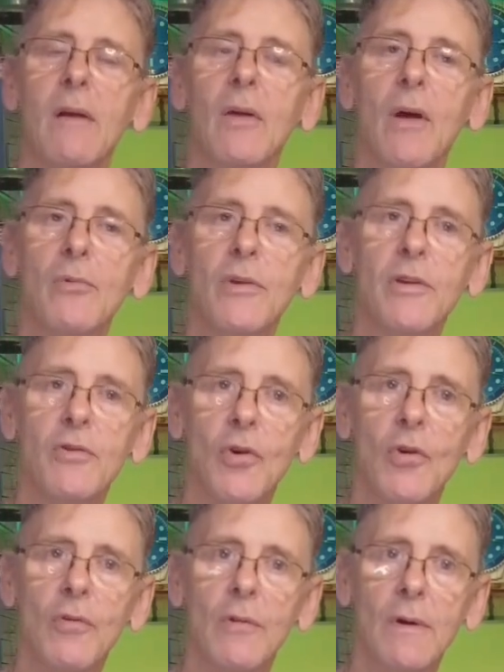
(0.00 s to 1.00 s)
loaded
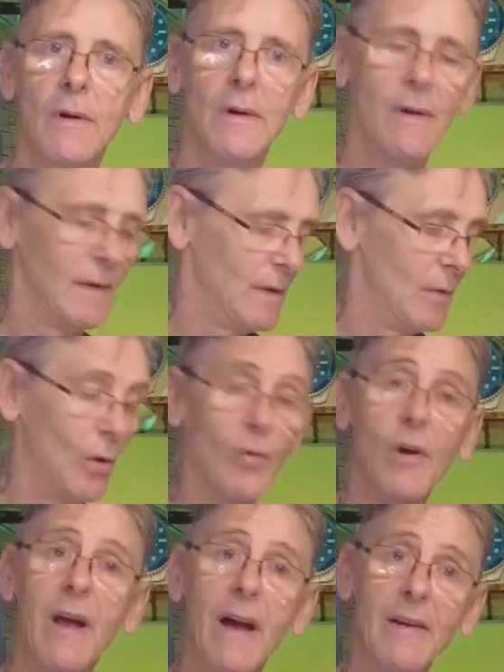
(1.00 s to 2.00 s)
gun or
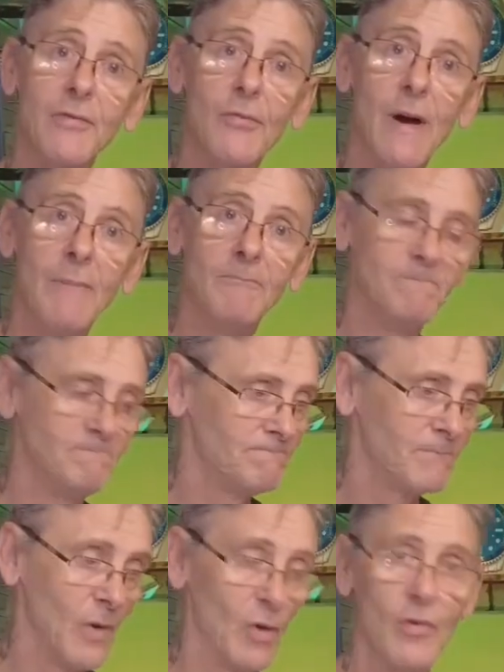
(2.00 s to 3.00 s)
a gas ram
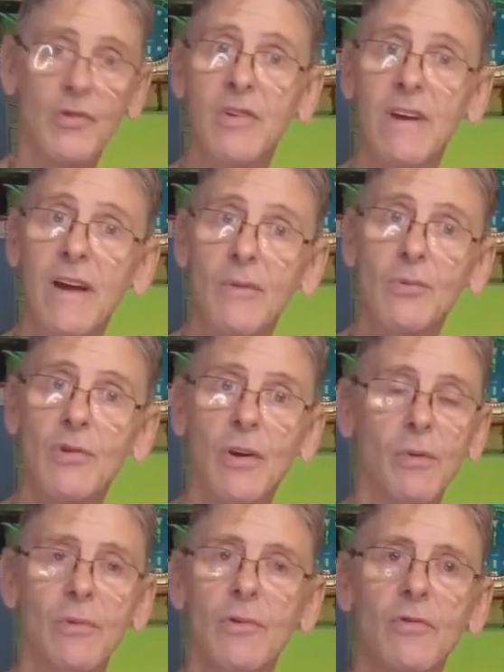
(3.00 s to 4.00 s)
or a
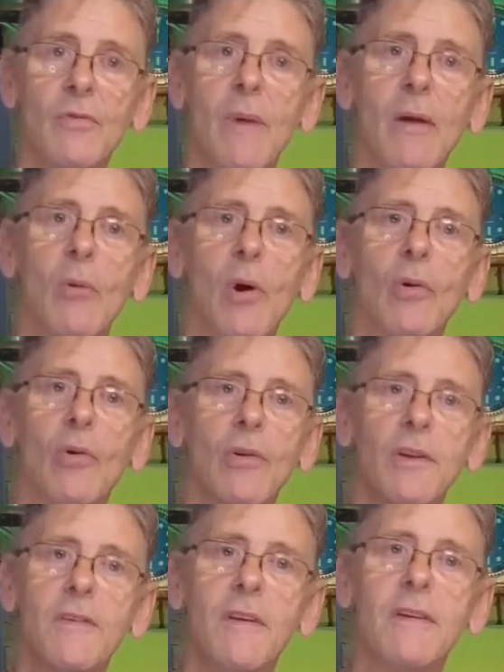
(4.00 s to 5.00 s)
CO2, doesn't matter what gun
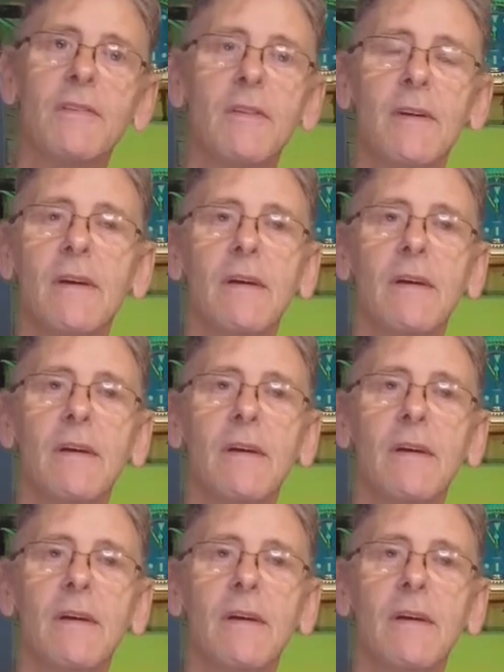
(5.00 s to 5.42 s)
it is,